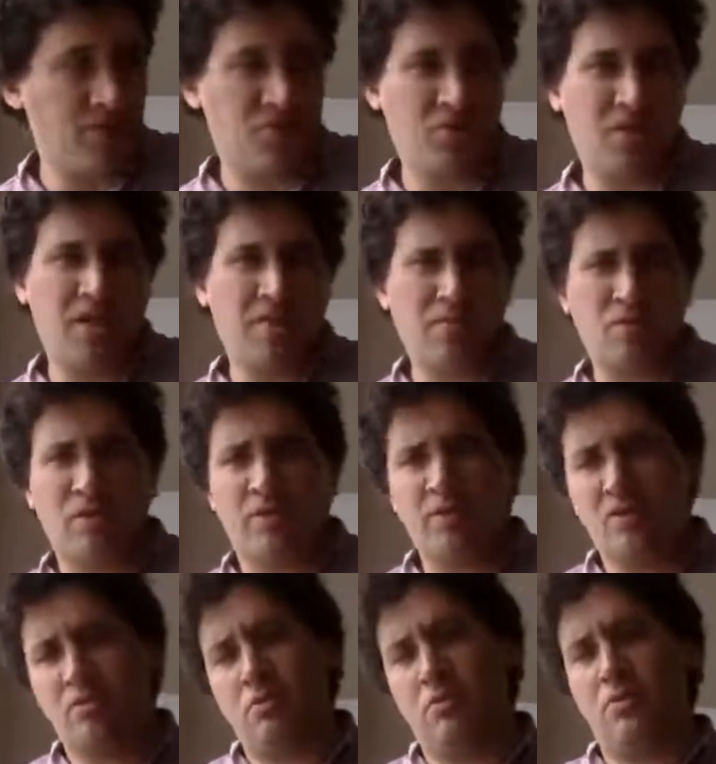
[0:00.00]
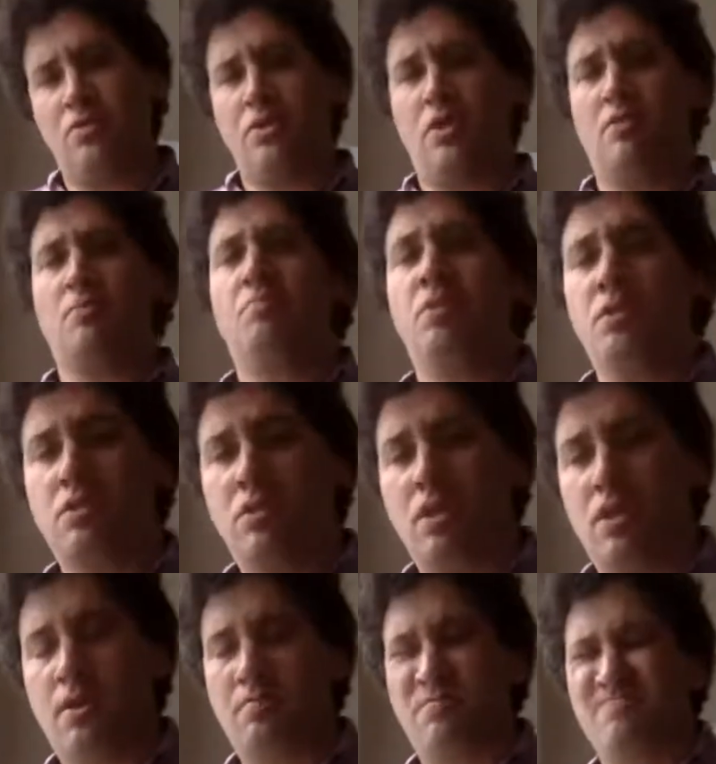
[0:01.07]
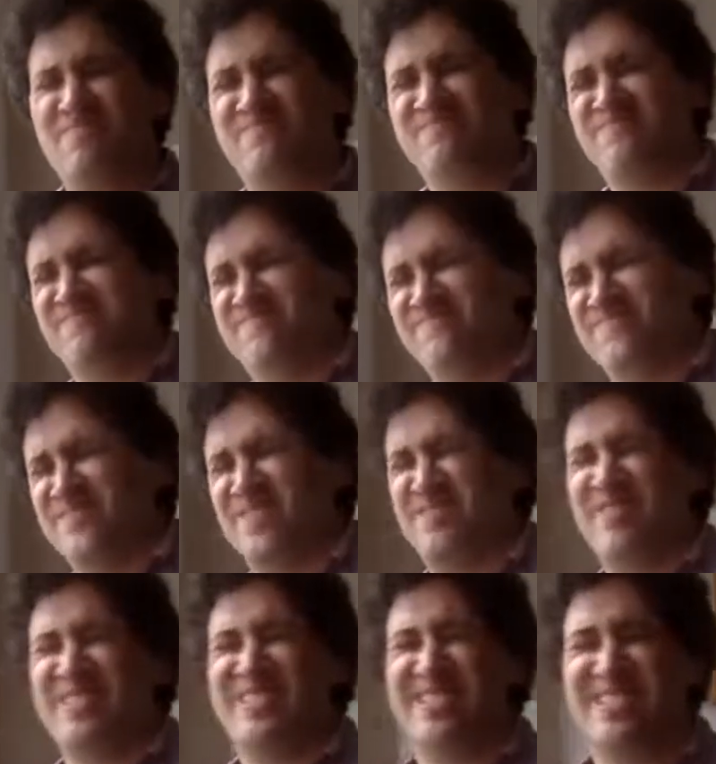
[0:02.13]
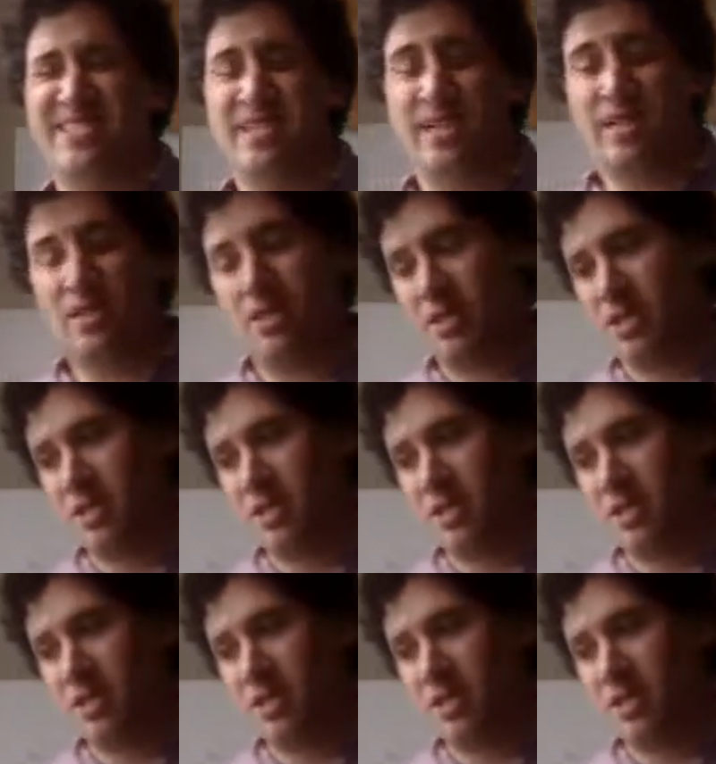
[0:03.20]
there's a game called, I think it's called the Centipede game, something like that.